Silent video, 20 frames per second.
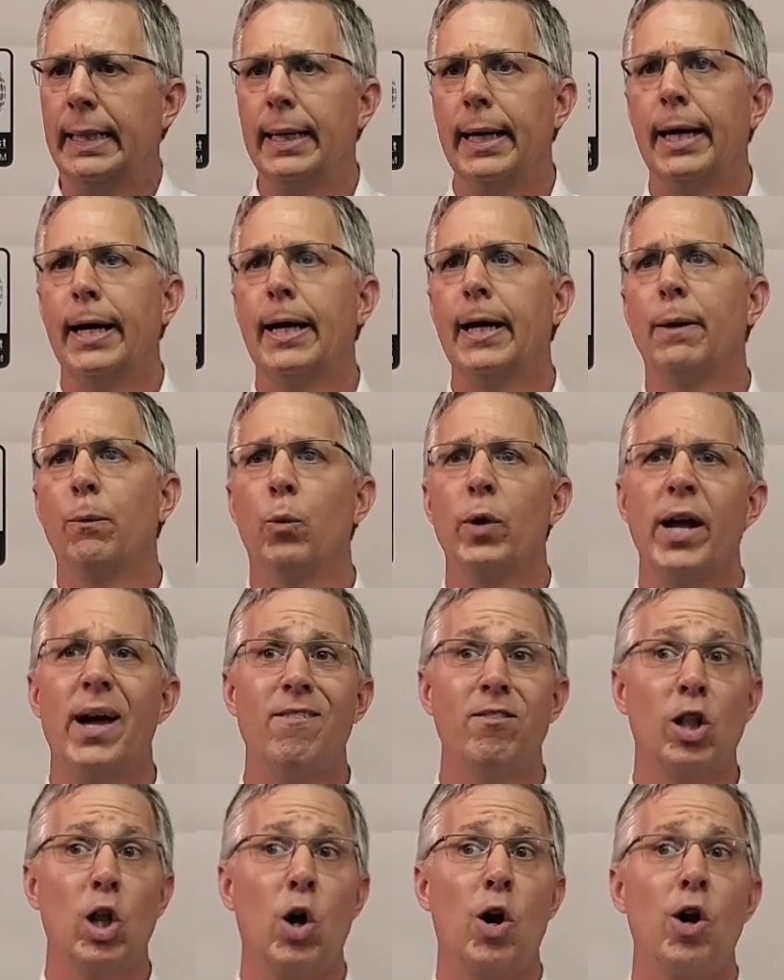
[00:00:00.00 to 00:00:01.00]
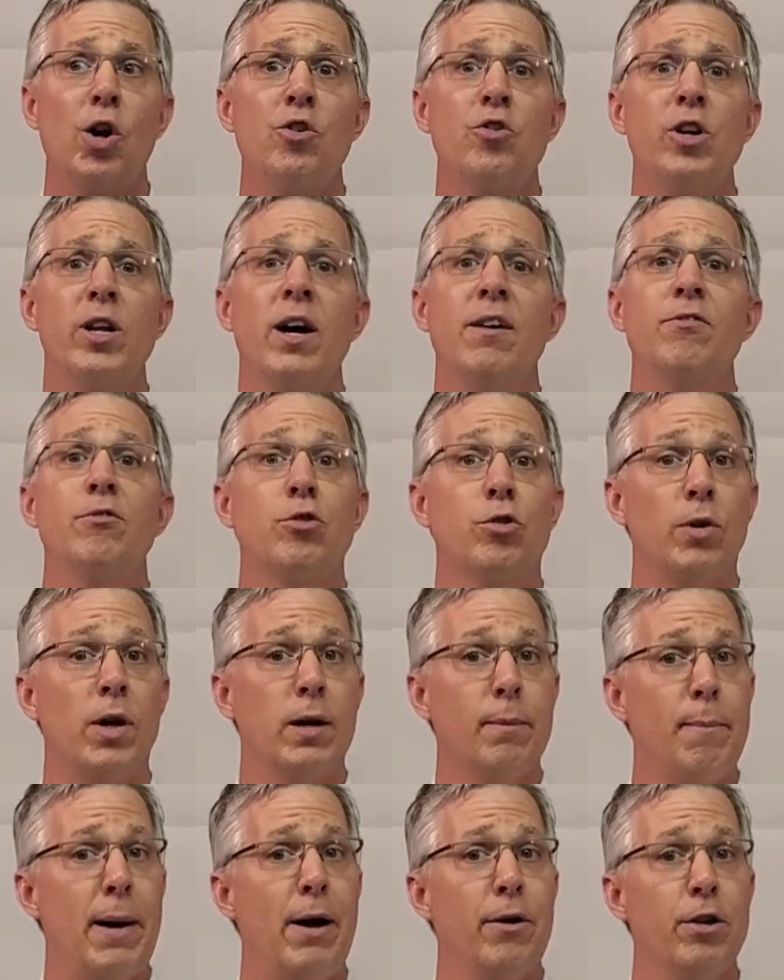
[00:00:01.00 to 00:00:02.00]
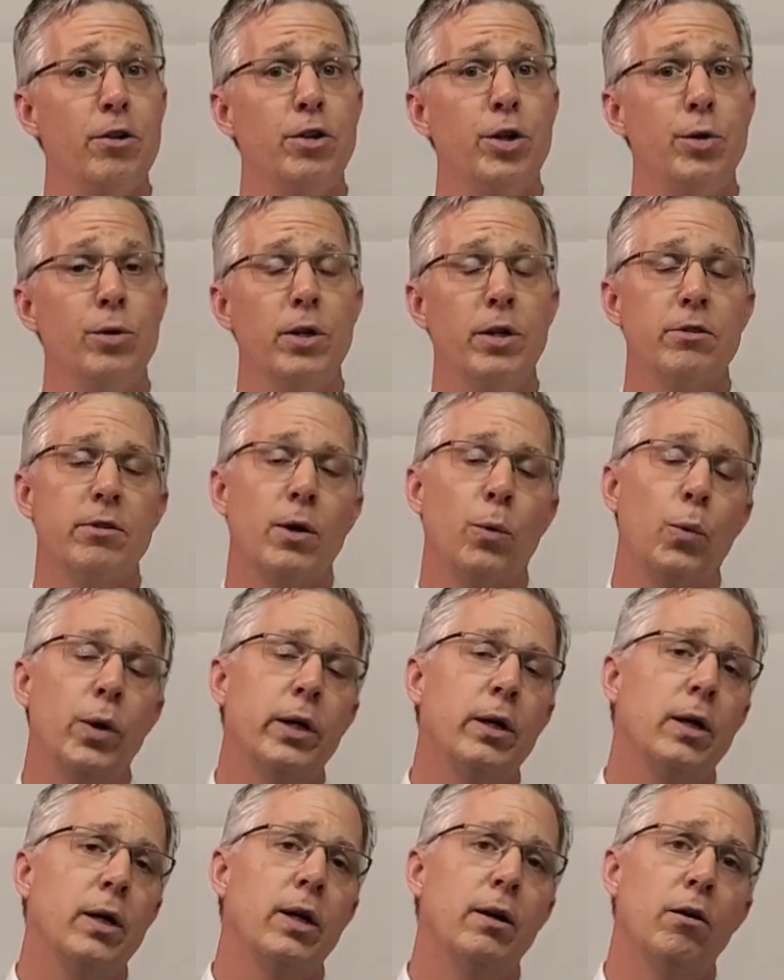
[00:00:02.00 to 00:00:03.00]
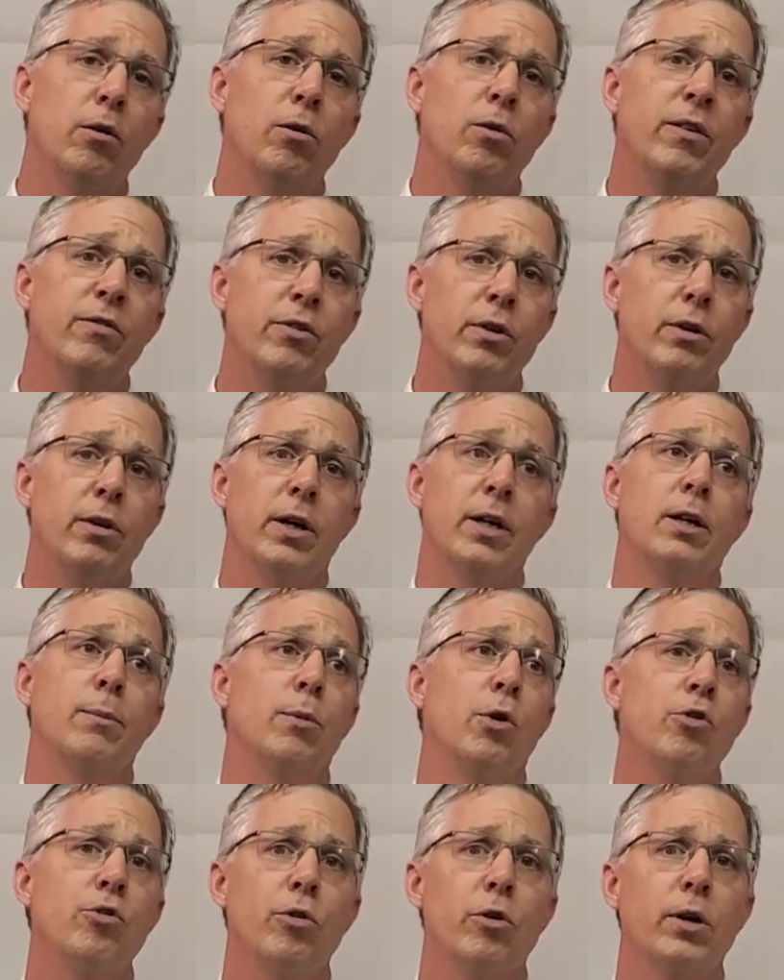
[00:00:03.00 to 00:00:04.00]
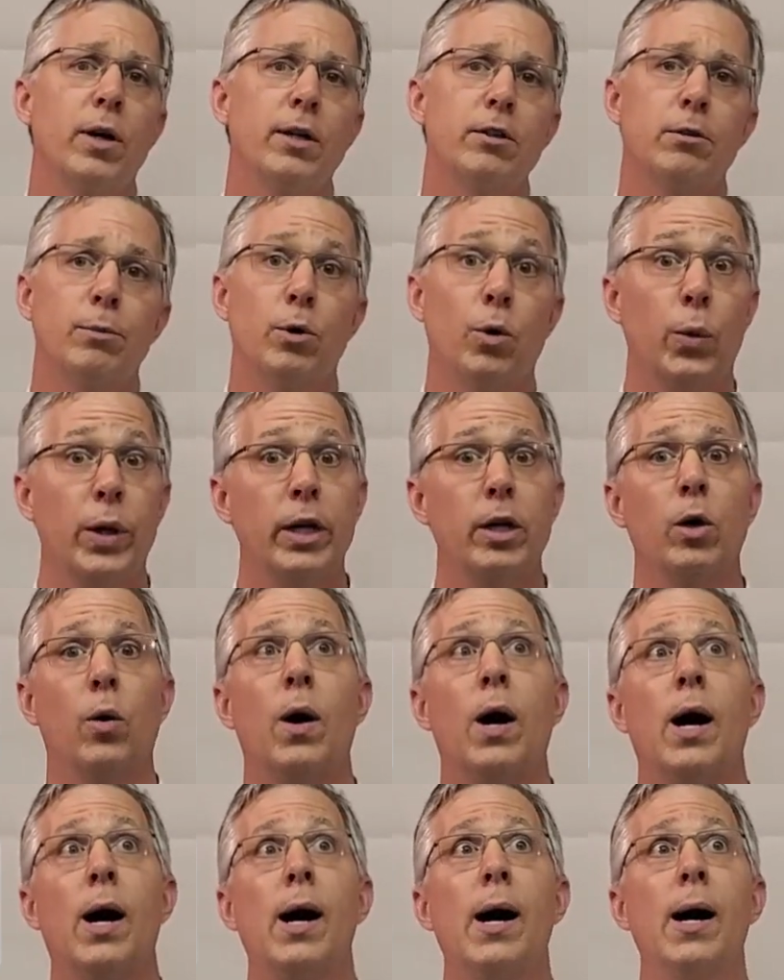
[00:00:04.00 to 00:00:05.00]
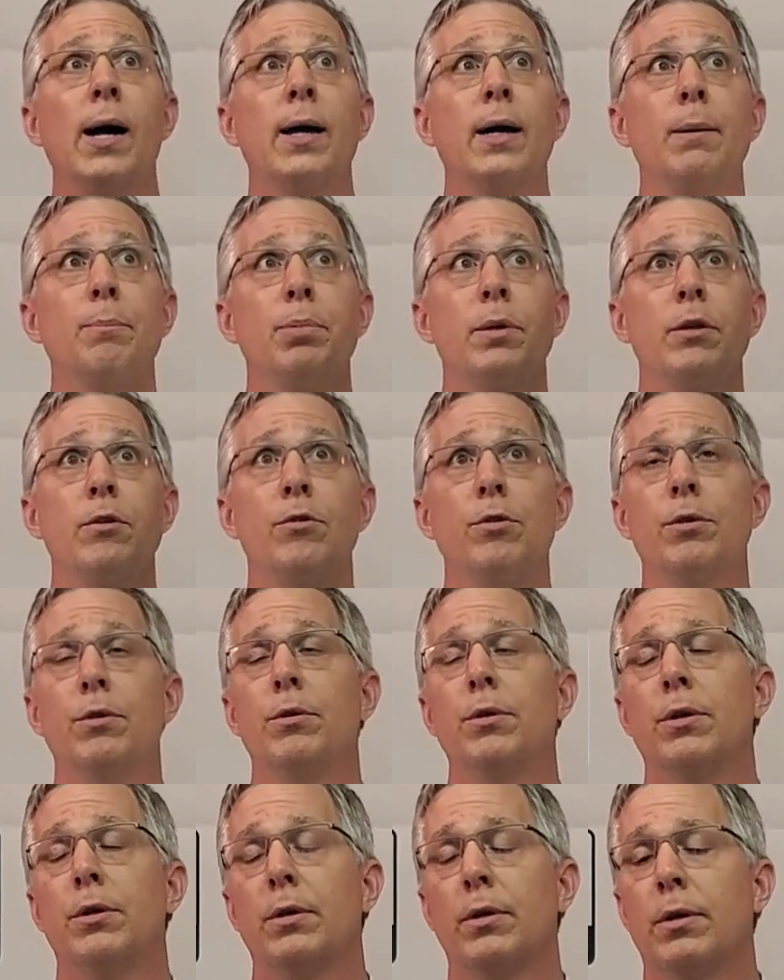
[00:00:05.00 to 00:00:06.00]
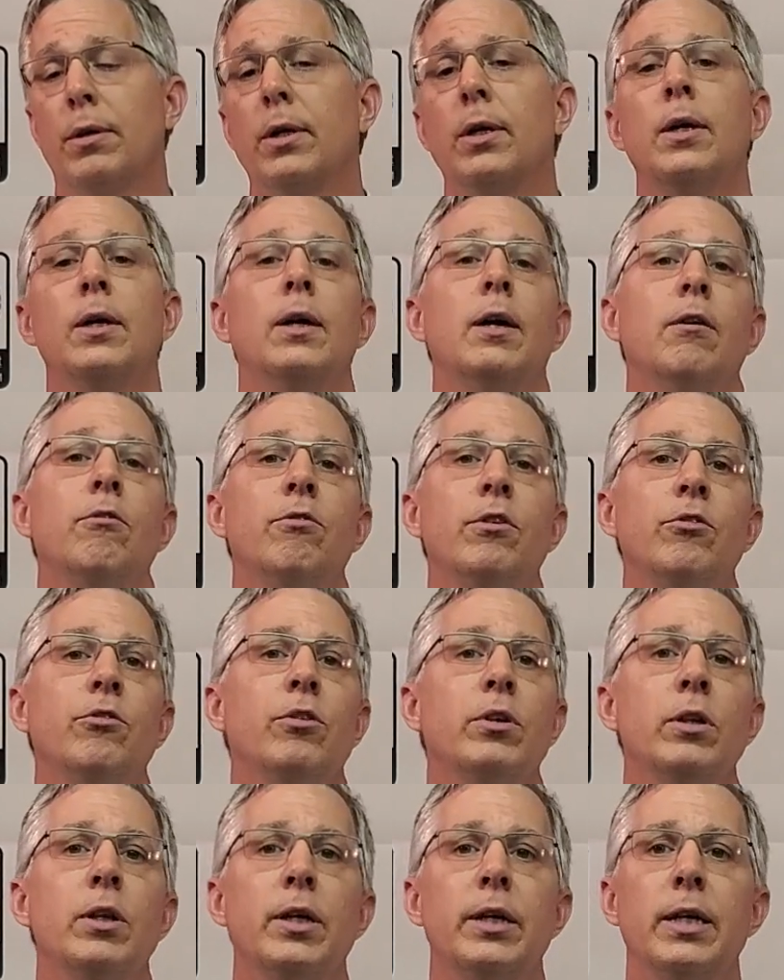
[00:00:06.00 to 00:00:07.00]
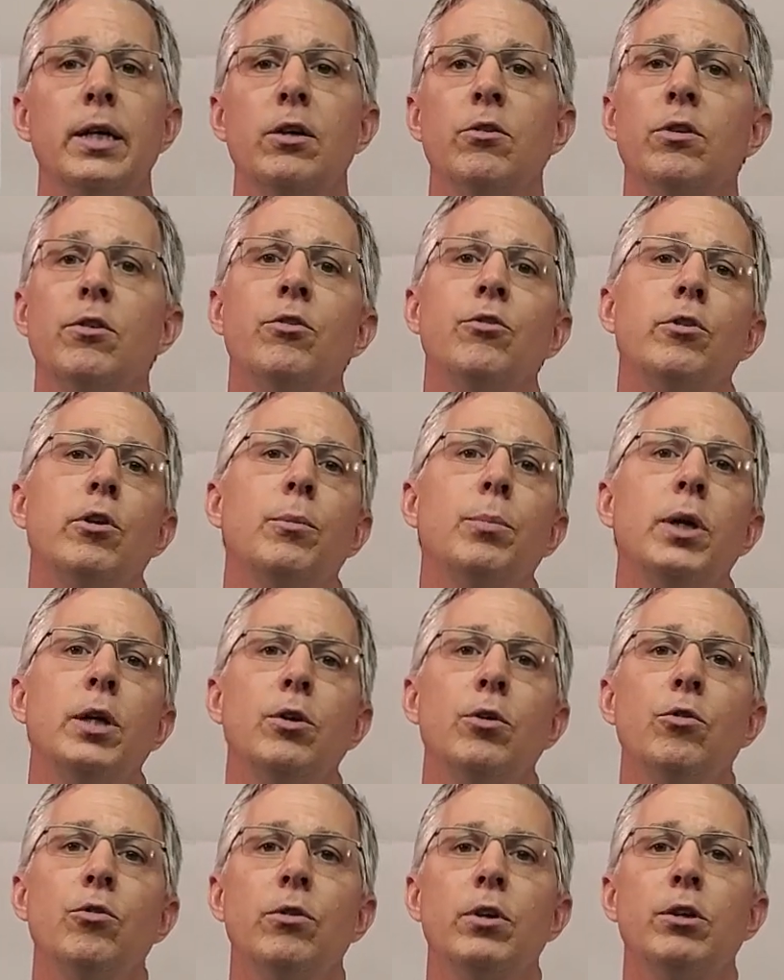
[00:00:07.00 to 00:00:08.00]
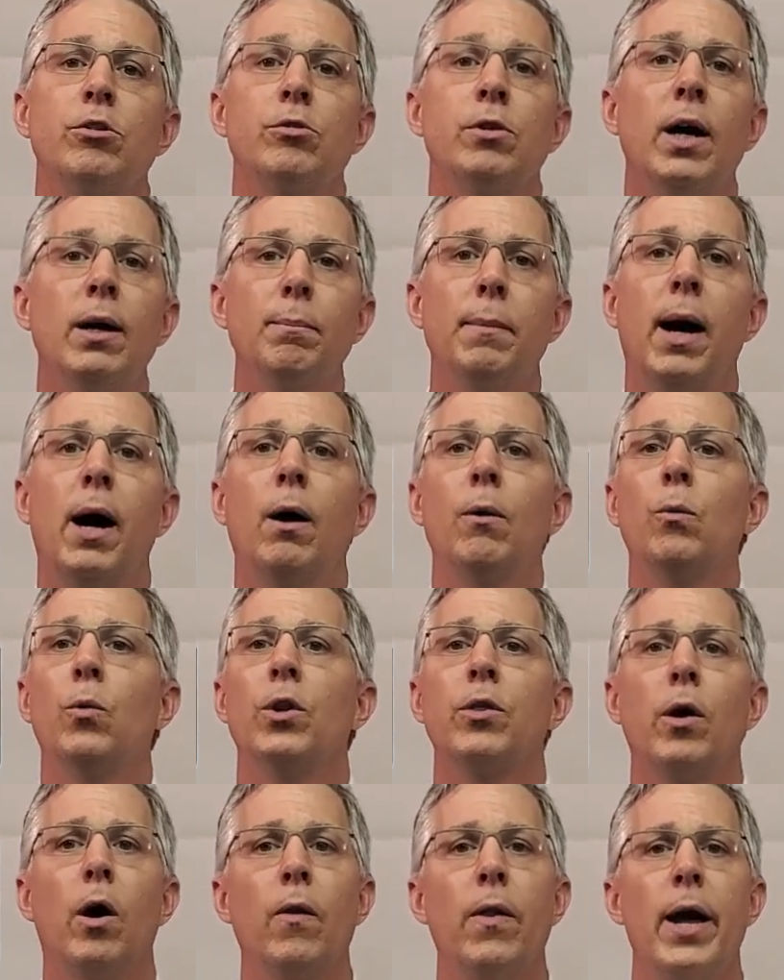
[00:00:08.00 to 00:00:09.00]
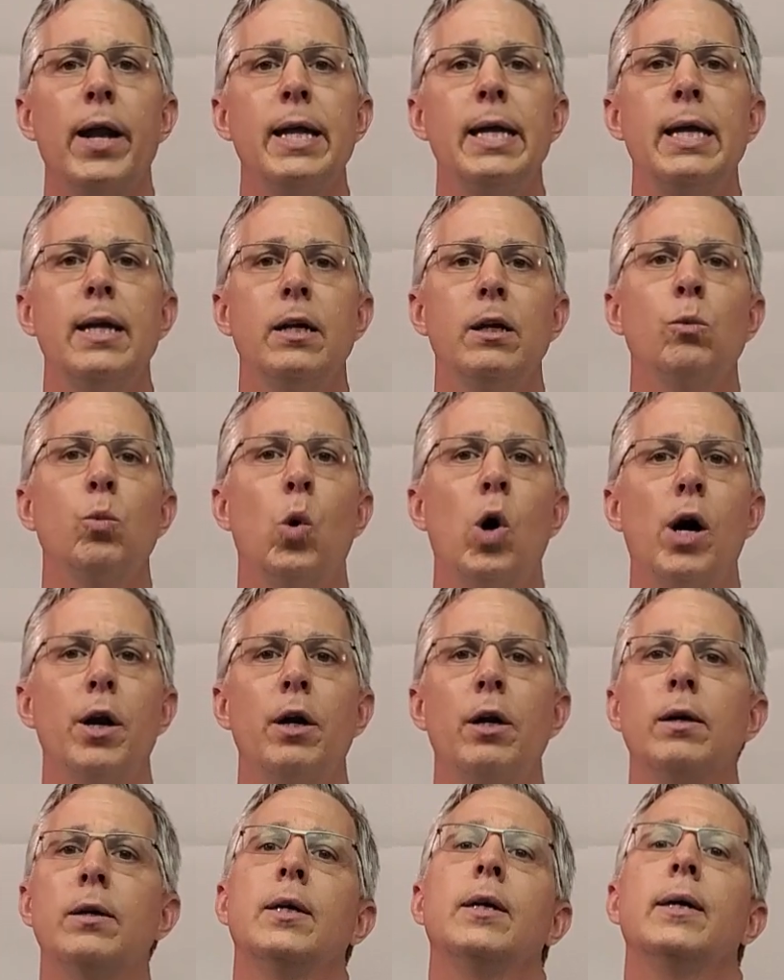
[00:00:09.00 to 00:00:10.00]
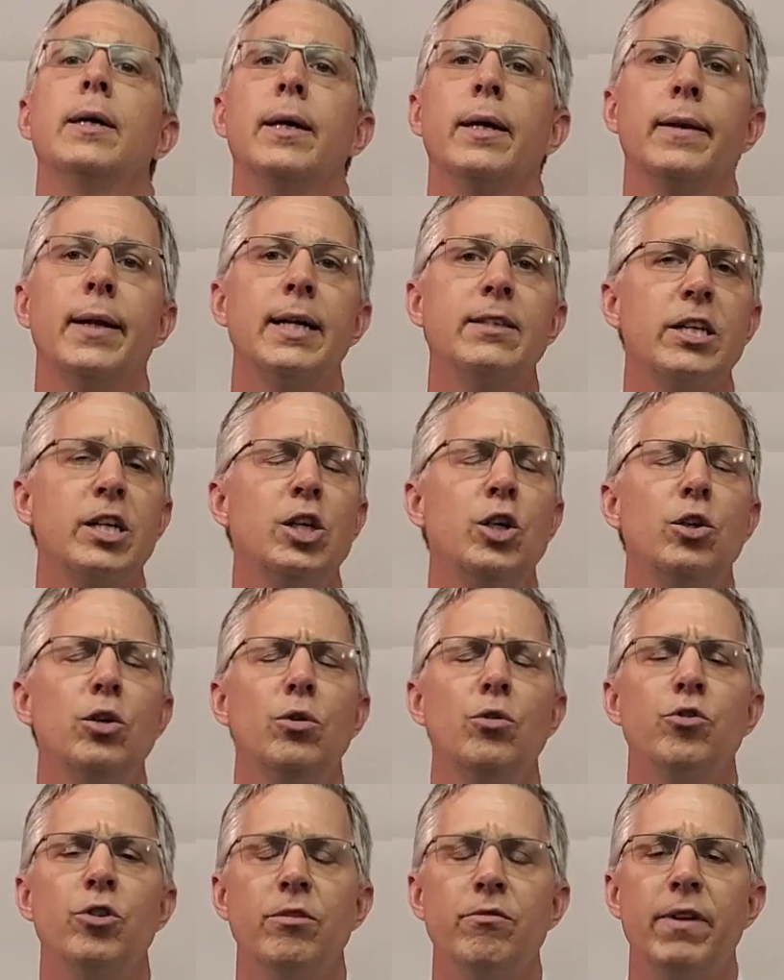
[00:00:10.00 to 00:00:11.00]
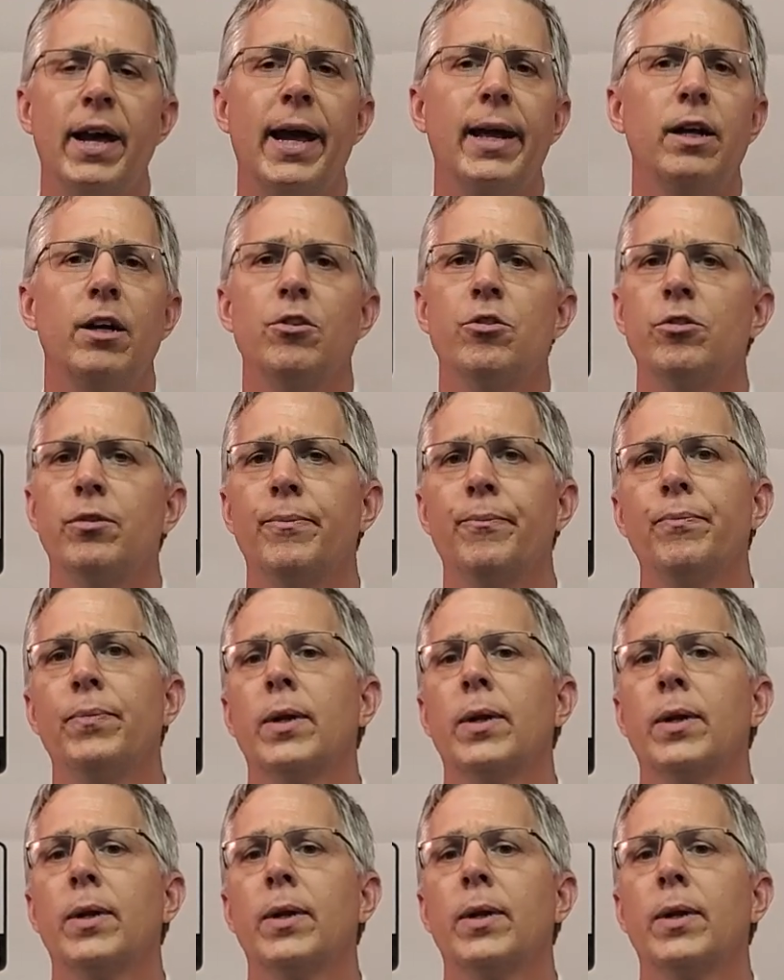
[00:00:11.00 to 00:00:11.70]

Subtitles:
And we have large enough truck mounted units that we can go, if you're a commercial customer, we can go high up into your facilities and still be using a truck mount with all that heated water. And that's a huge advantage.